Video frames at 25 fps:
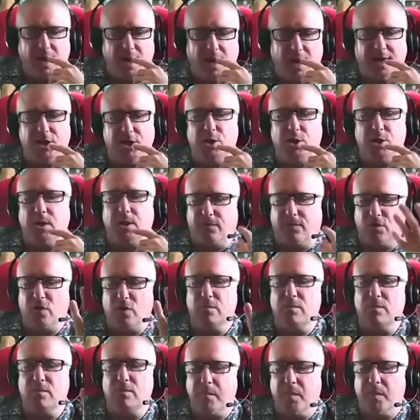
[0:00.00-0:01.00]
And you have to
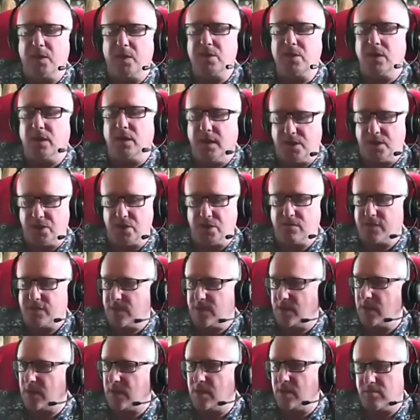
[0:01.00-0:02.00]
remember to listen for
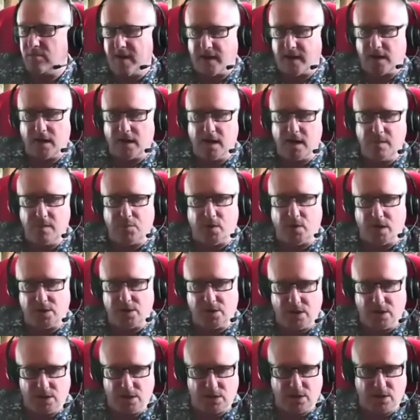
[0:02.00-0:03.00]
the correct key
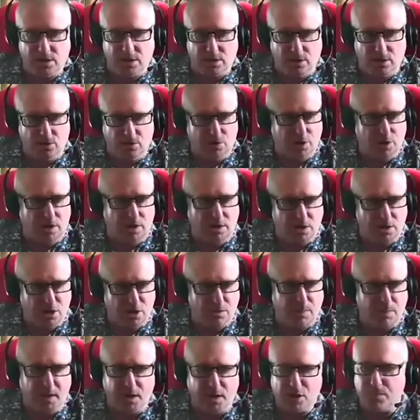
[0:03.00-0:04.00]
presses, usually the
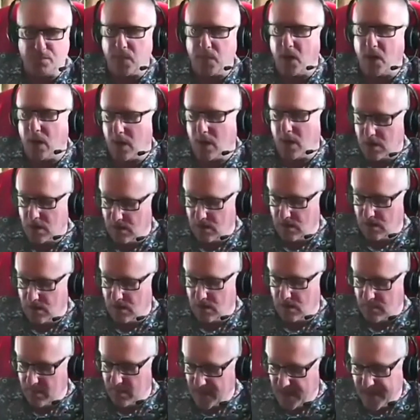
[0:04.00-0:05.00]
space bar
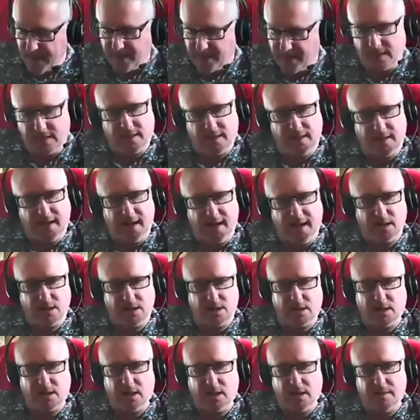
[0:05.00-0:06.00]
and the
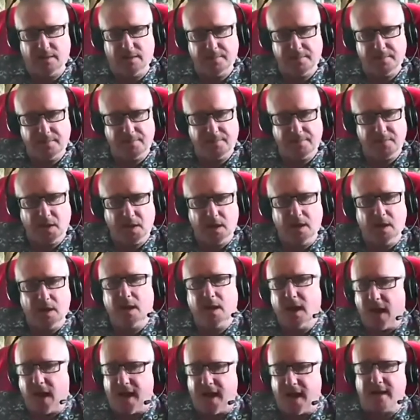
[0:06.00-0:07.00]
enter key.
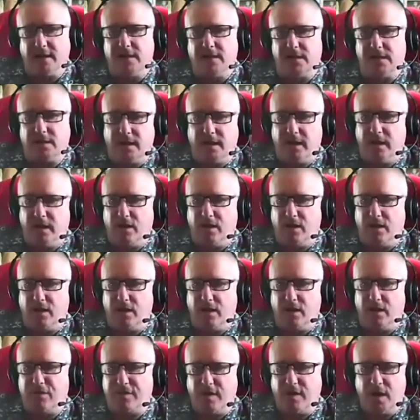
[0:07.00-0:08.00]
And if
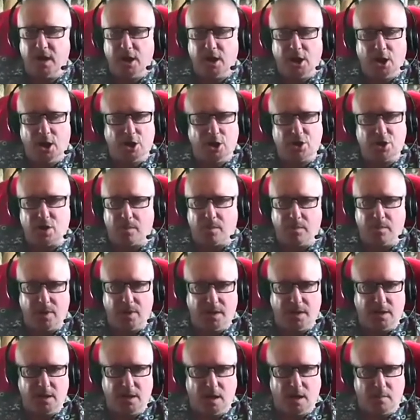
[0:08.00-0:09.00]

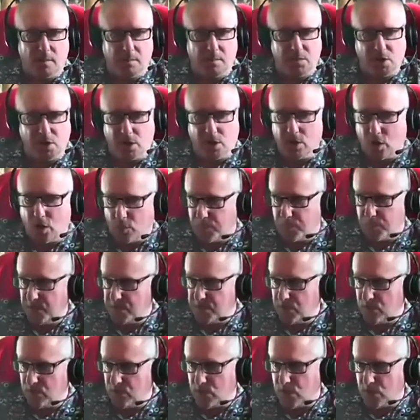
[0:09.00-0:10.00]
somebody comes and
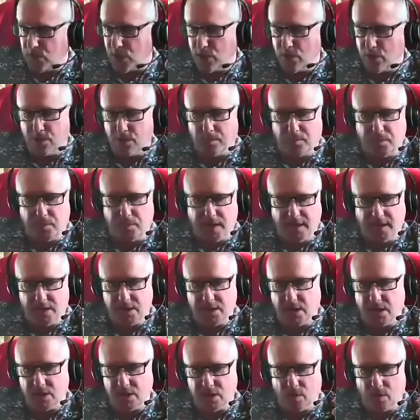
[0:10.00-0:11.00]
copies your code and pastes
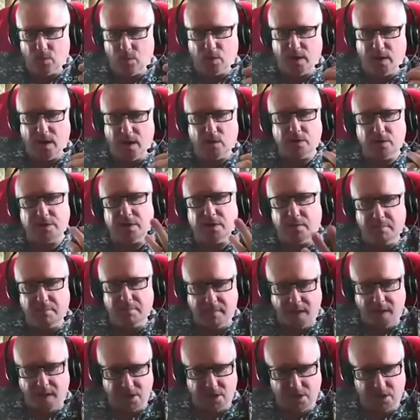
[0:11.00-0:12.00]
it somewhere else and
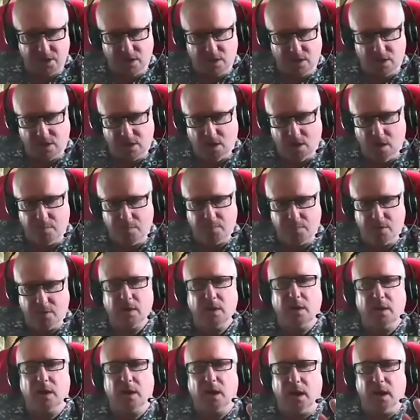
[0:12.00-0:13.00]
messes this up,
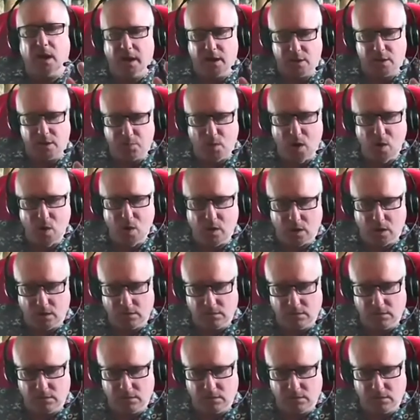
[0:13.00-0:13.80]
it's broken.